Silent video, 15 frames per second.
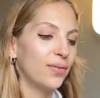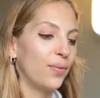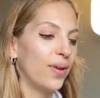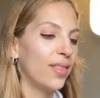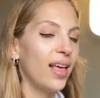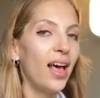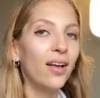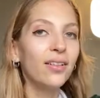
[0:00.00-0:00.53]

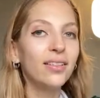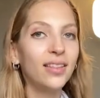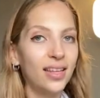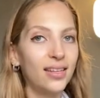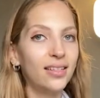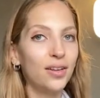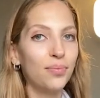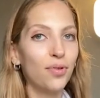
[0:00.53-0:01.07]
without
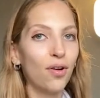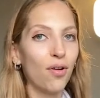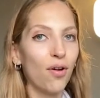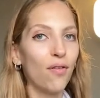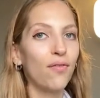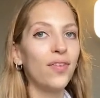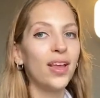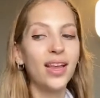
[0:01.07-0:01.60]
this Cypriot
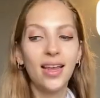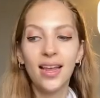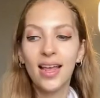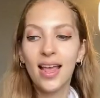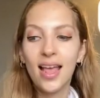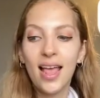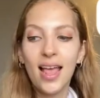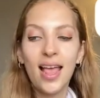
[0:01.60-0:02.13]
coffee
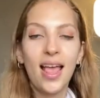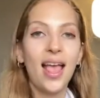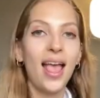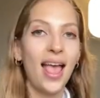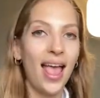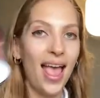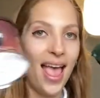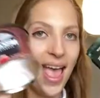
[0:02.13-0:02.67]

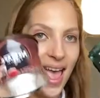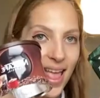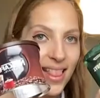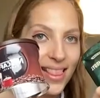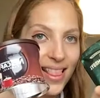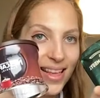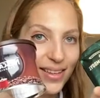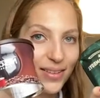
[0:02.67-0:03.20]

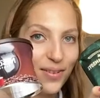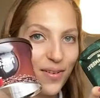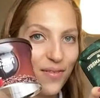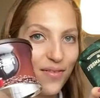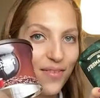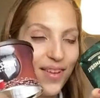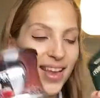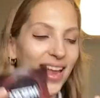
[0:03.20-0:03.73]
and this
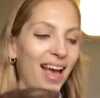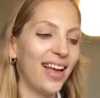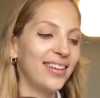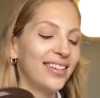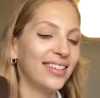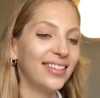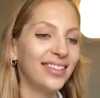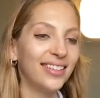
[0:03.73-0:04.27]
coffee, I
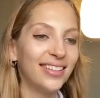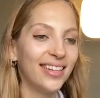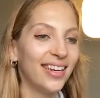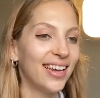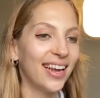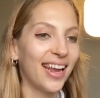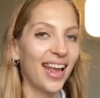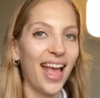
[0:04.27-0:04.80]
just
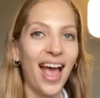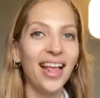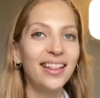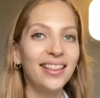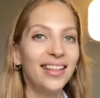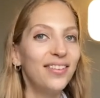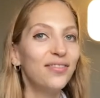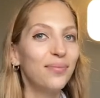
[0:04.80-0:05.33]

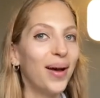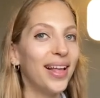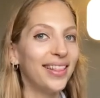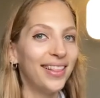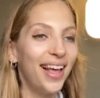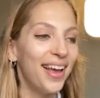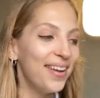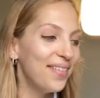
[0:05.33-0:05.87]
can't live my
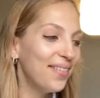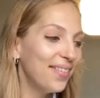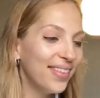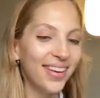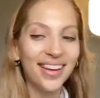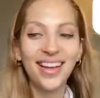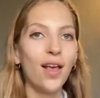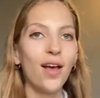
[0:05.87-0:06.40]
life.
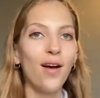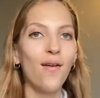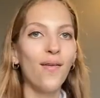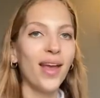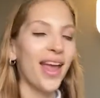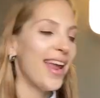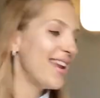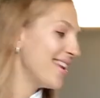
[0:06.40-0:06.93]

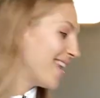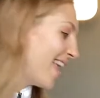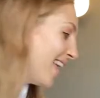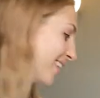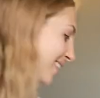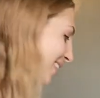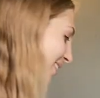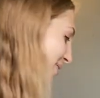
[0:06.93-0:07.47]
Okay,
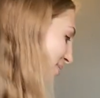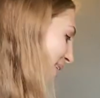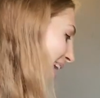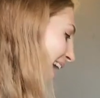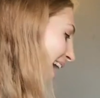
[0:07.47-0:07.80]
next we